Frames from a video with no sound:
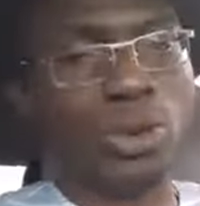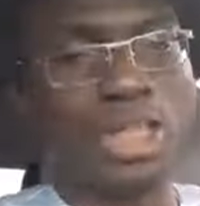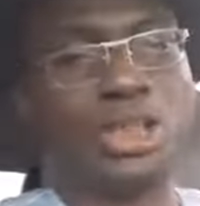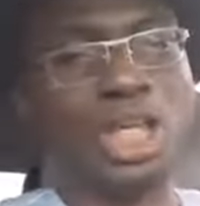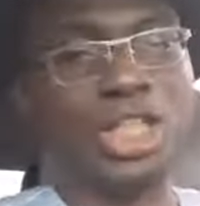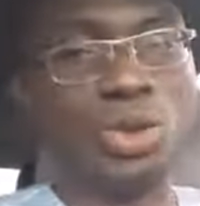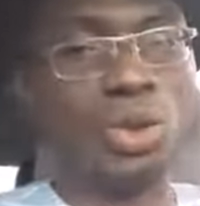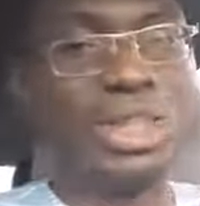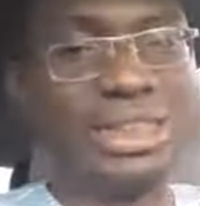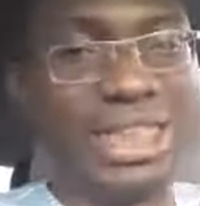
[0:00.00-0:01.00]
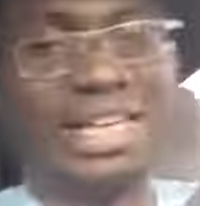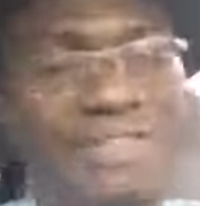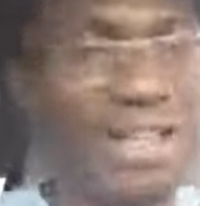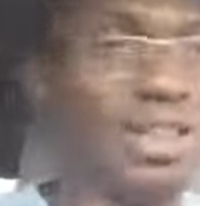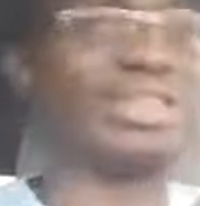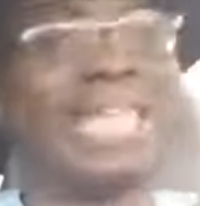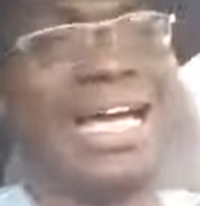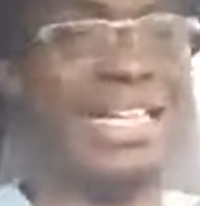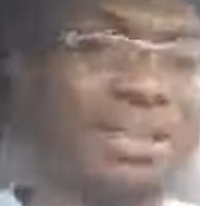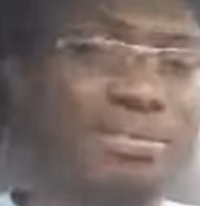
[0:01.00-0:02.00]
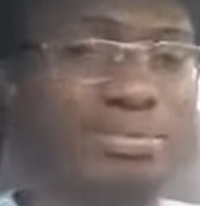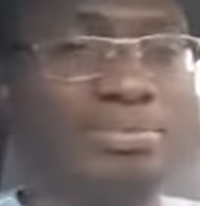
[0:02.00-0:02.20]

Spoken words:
to ensure the good is delivered on time.